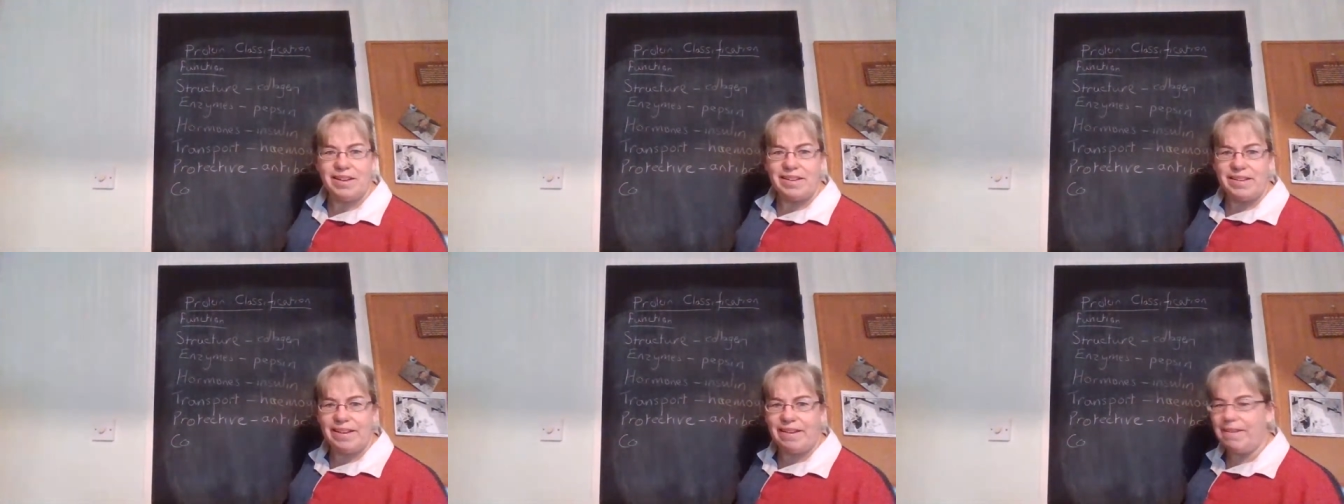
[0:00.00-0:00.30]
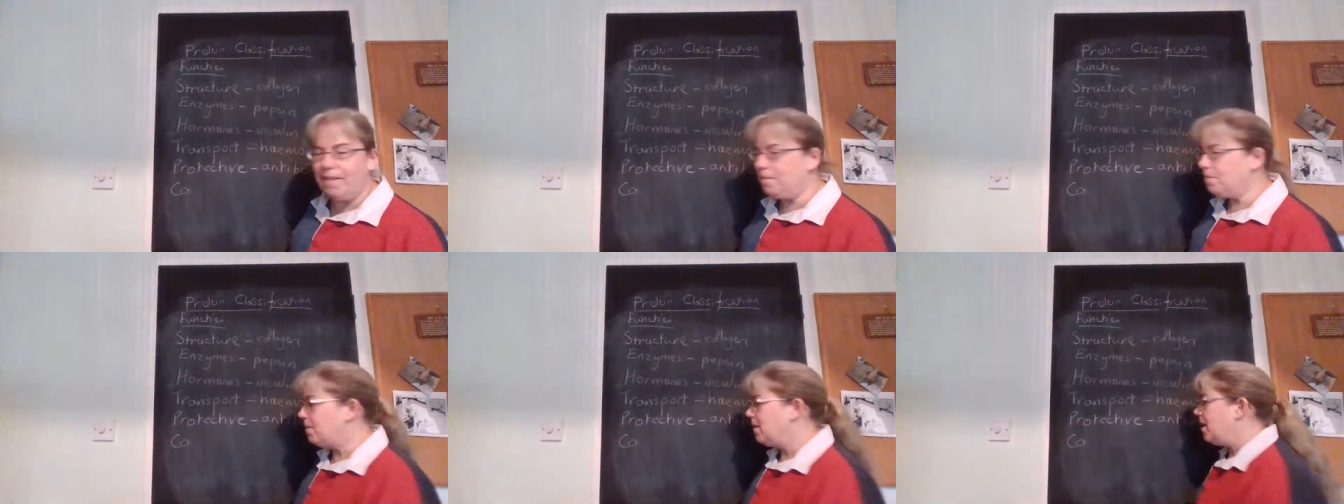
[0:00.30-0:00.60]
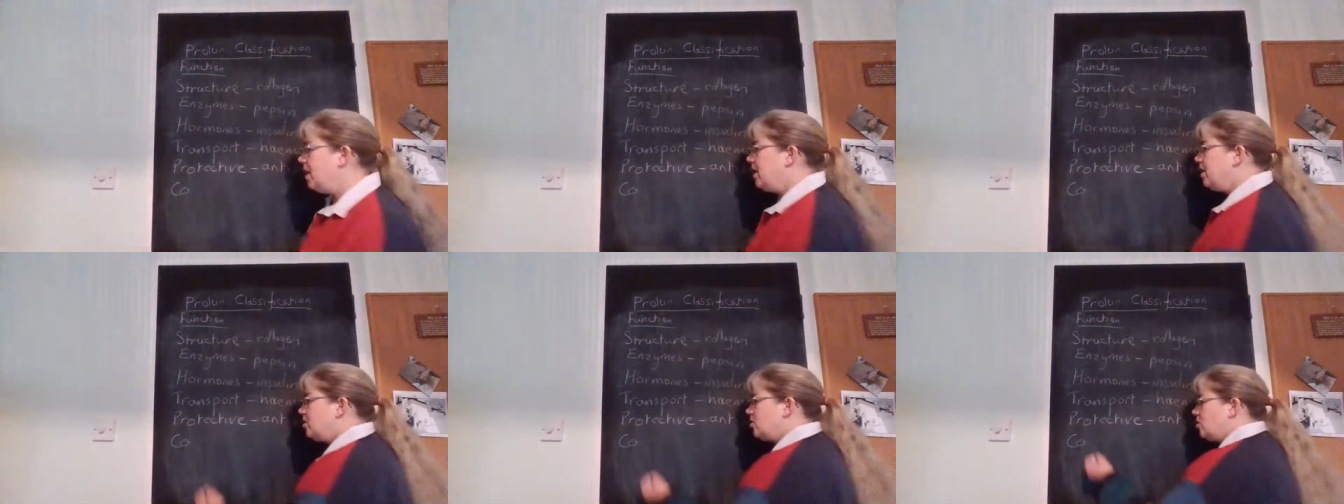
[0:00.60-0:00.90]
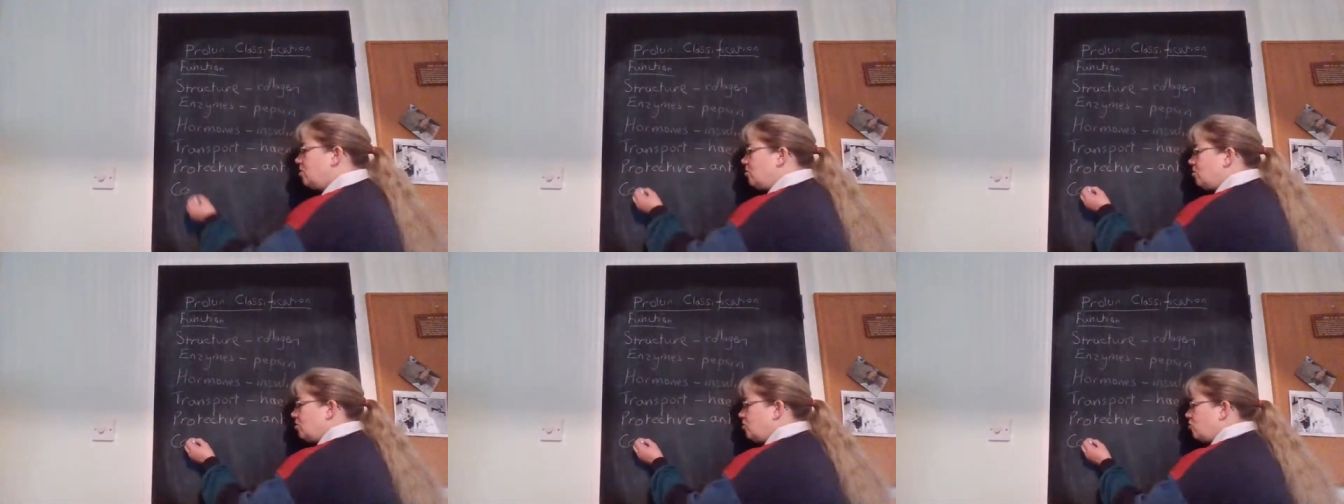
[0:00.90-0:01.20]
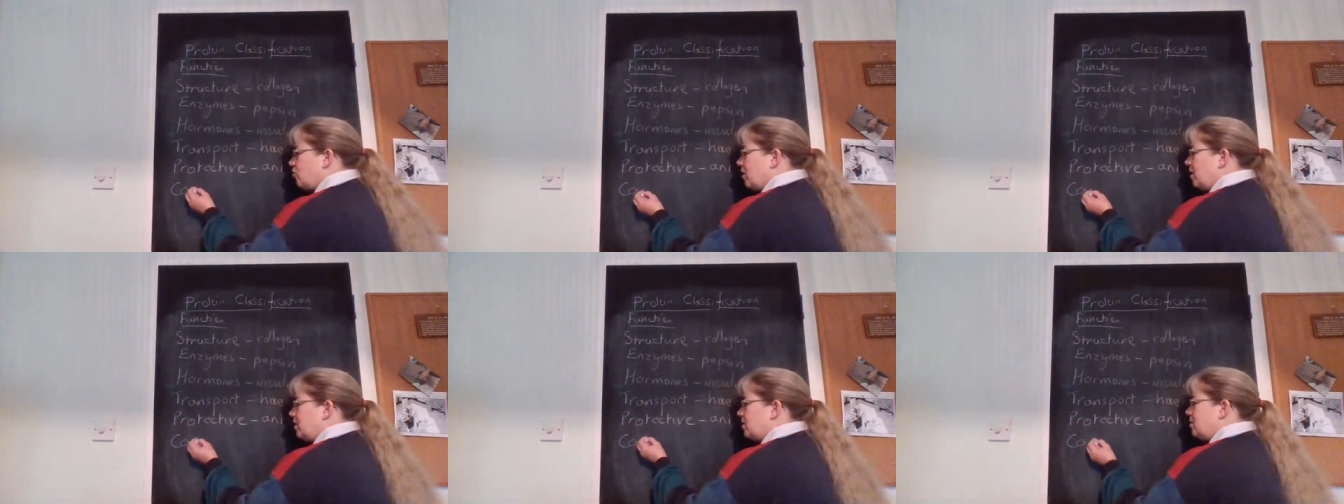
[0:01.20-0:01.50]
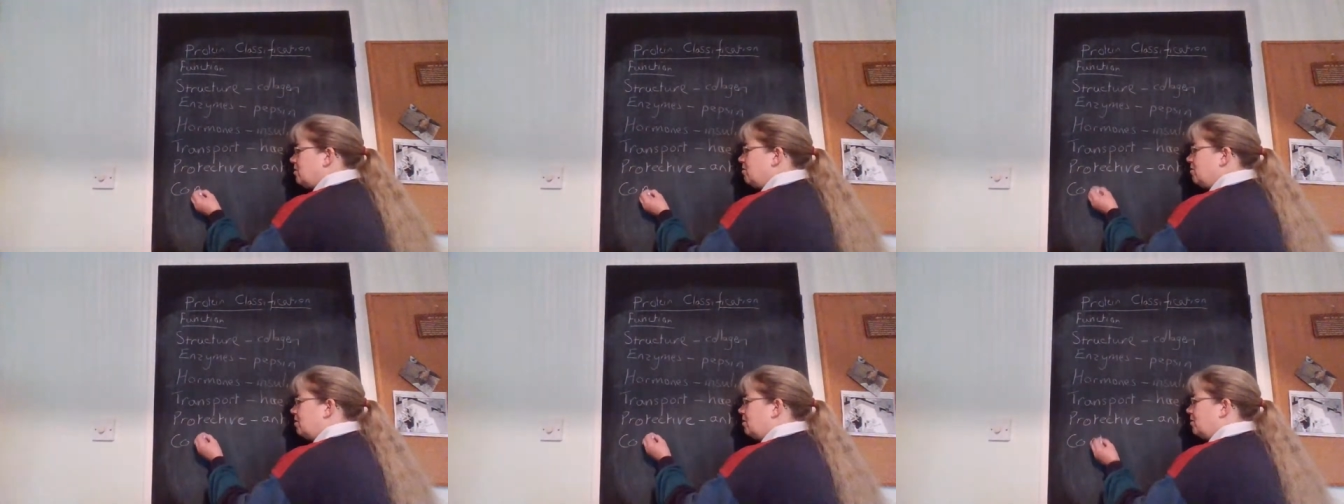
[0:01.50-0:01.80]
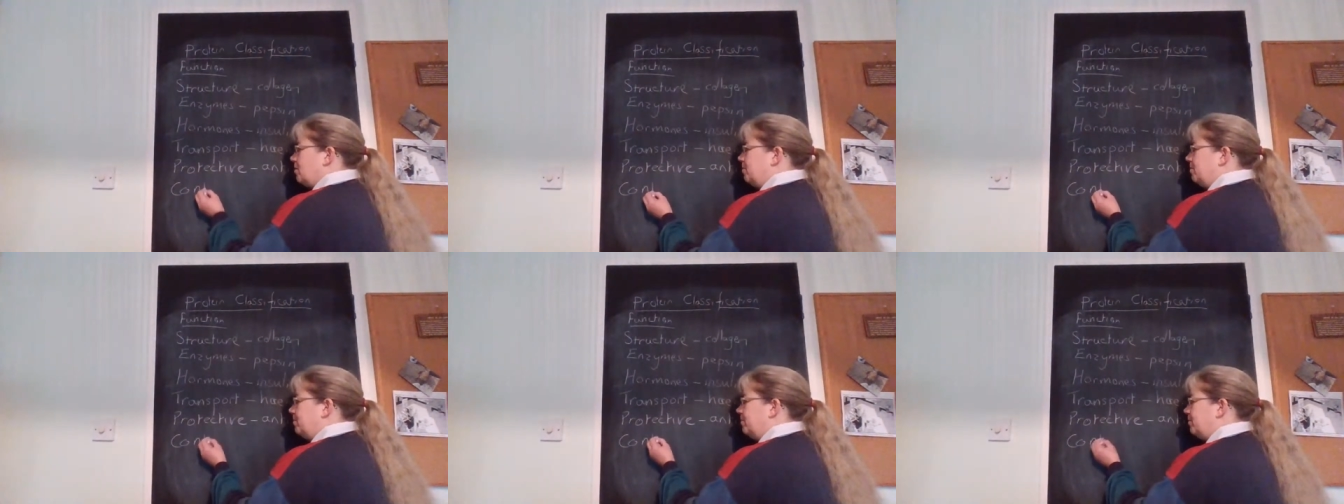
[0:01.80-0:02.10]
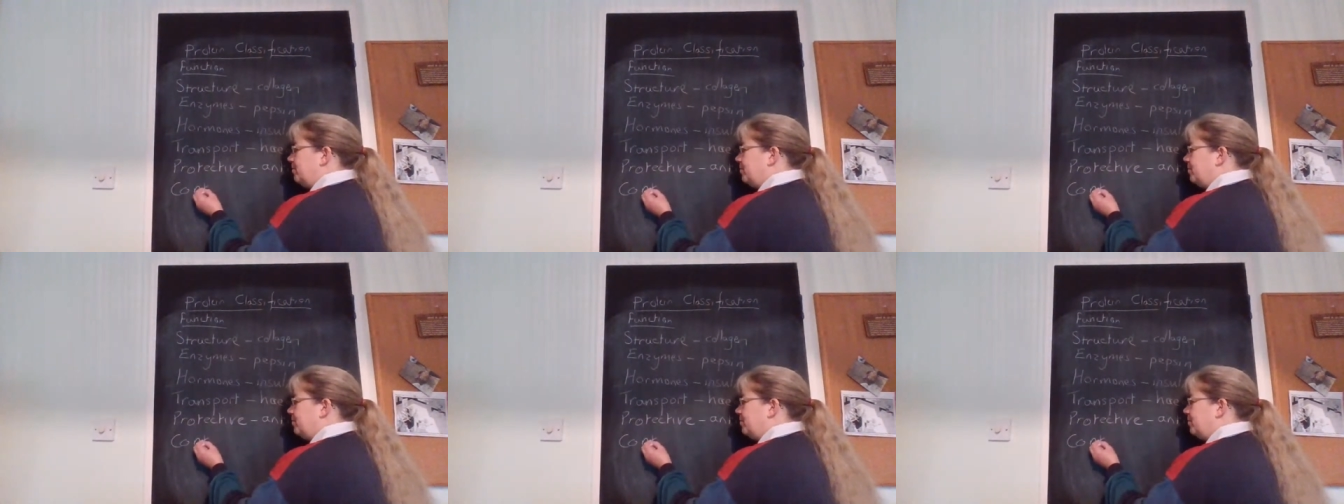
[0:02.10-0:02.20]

Yeah? So contractile.